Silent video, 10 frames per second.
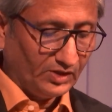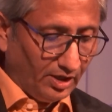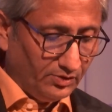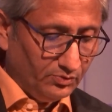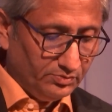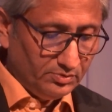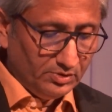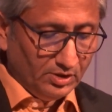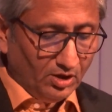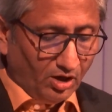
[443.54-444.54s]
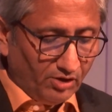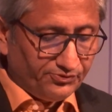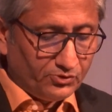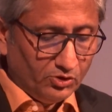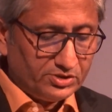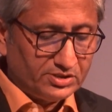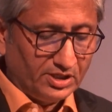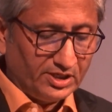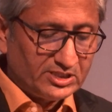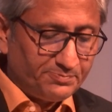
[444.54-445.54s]
Can you? Of course,
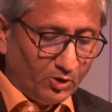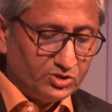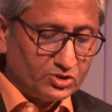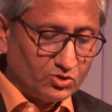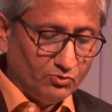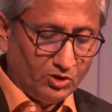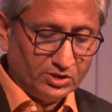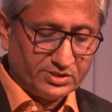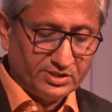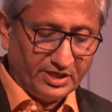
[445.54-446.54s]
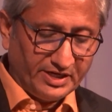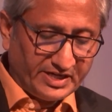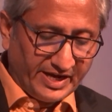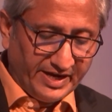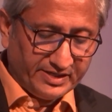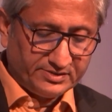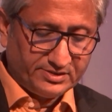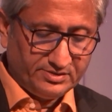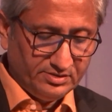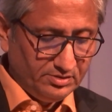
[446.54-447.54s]
the response towards the
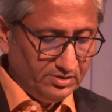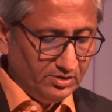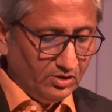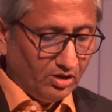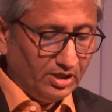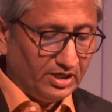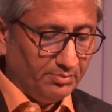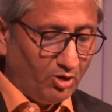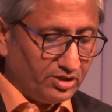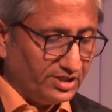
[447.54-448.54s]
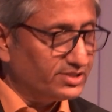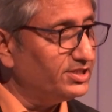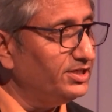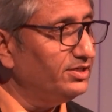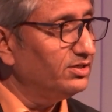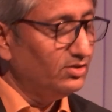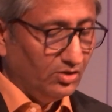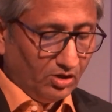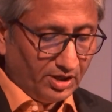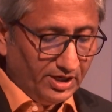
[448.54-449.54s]
attacks on a democracy
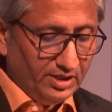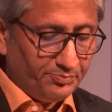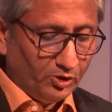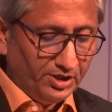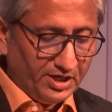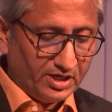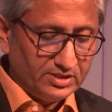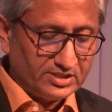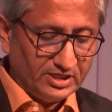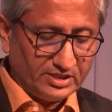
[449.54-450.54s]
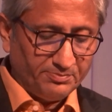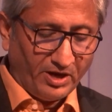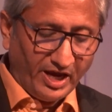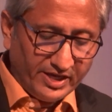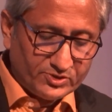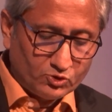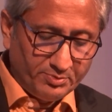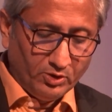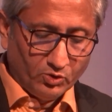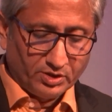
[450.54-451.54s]
or any political setup has to
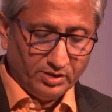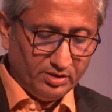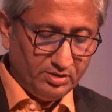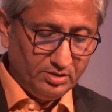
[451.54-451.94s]
be local.